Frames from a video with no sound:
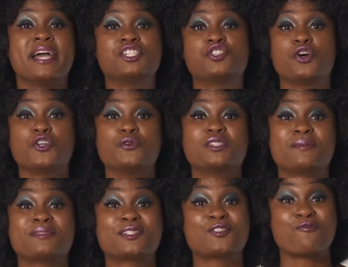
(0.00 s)
sure you
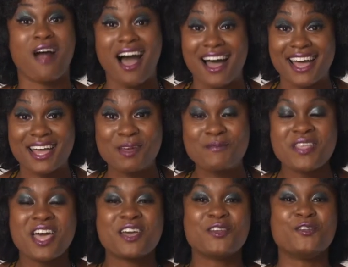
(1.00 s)
subscribe,
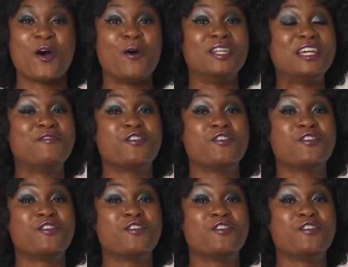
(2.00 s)
leave